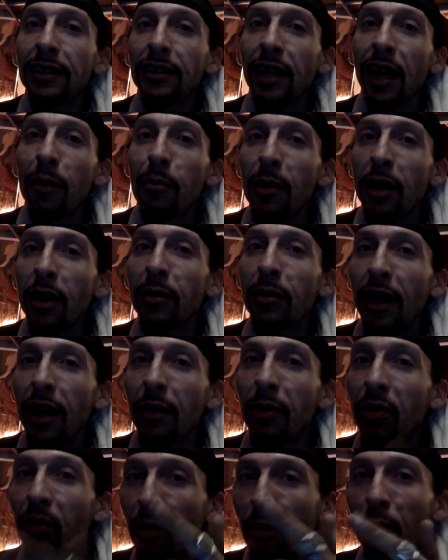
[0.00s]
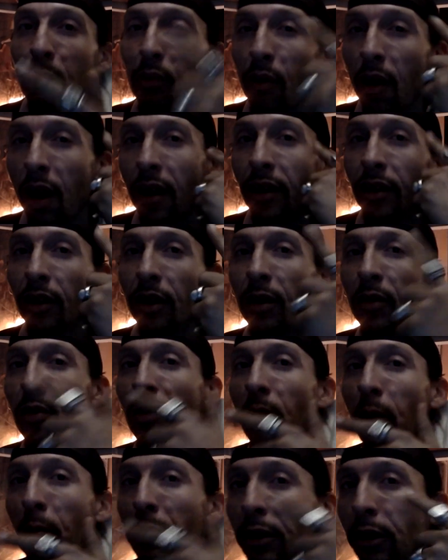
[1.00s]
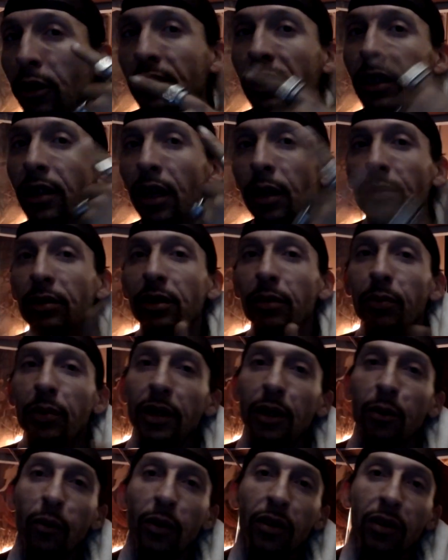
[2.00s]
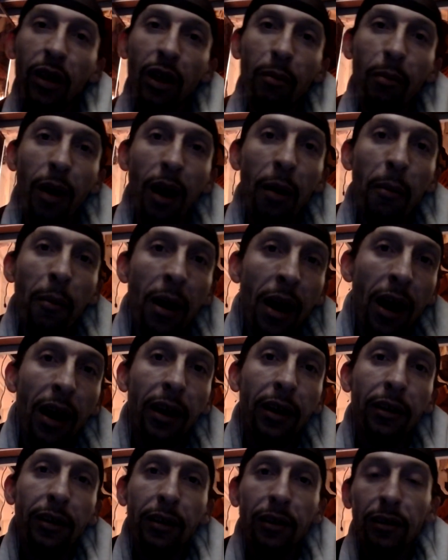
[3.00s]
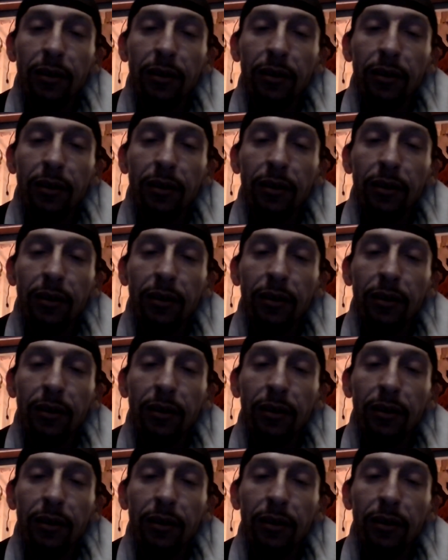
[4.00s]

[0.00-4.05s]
I maybe had built it up to be within my mind.